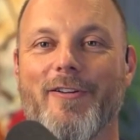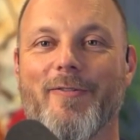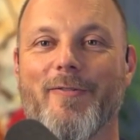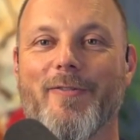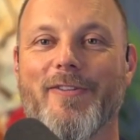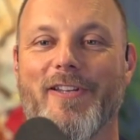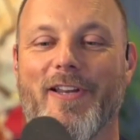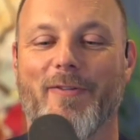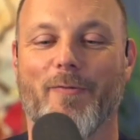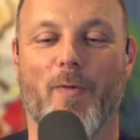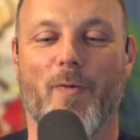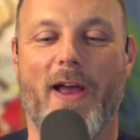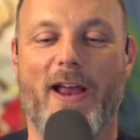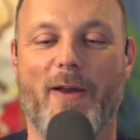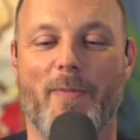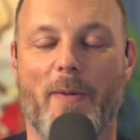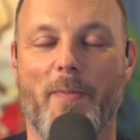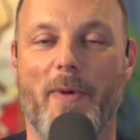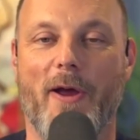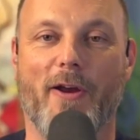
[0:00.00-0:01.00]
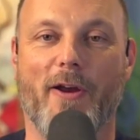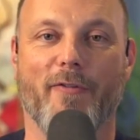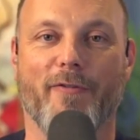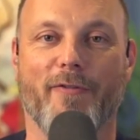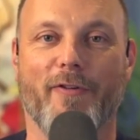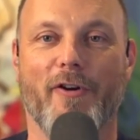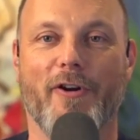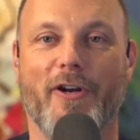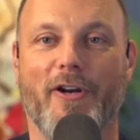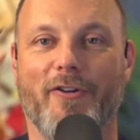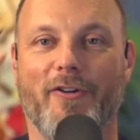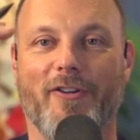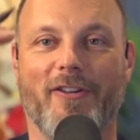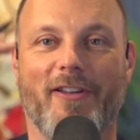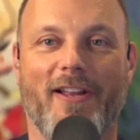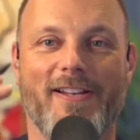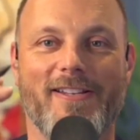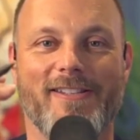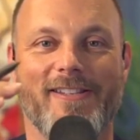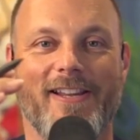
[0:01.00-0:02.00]
as I whack my microphone here.
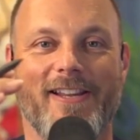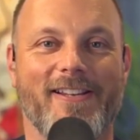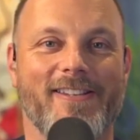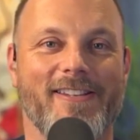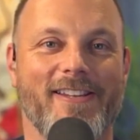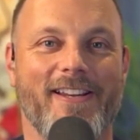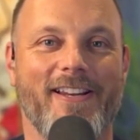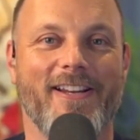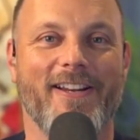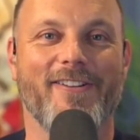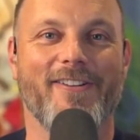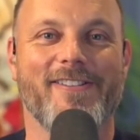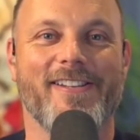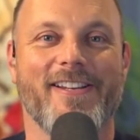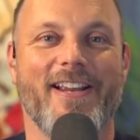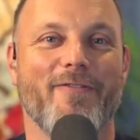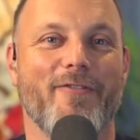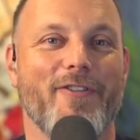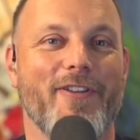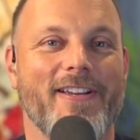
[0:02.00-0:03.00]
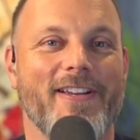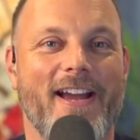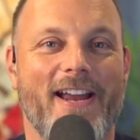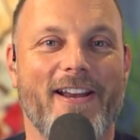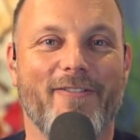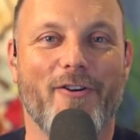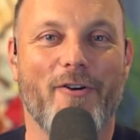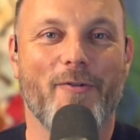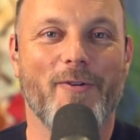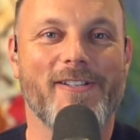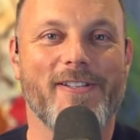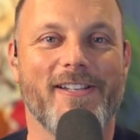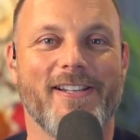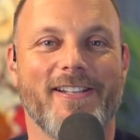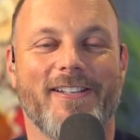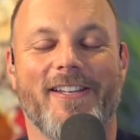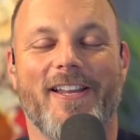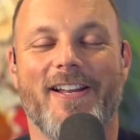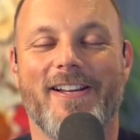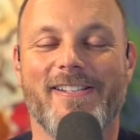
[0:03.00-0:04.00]
Lines like it's like everything kind of always
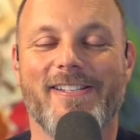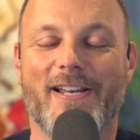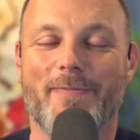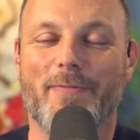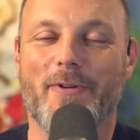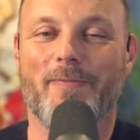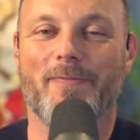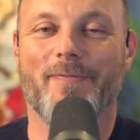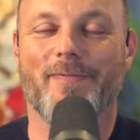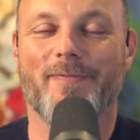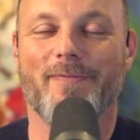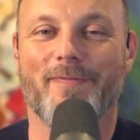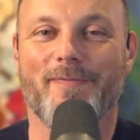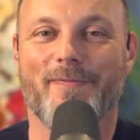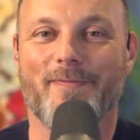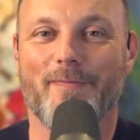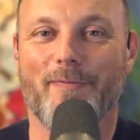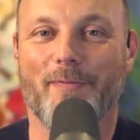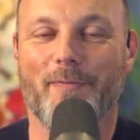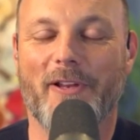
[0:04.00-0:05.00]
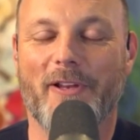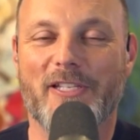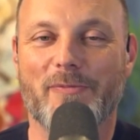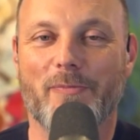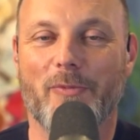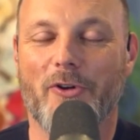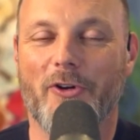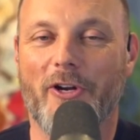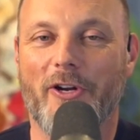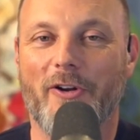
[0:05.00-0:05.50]
like lines up and gets blurry,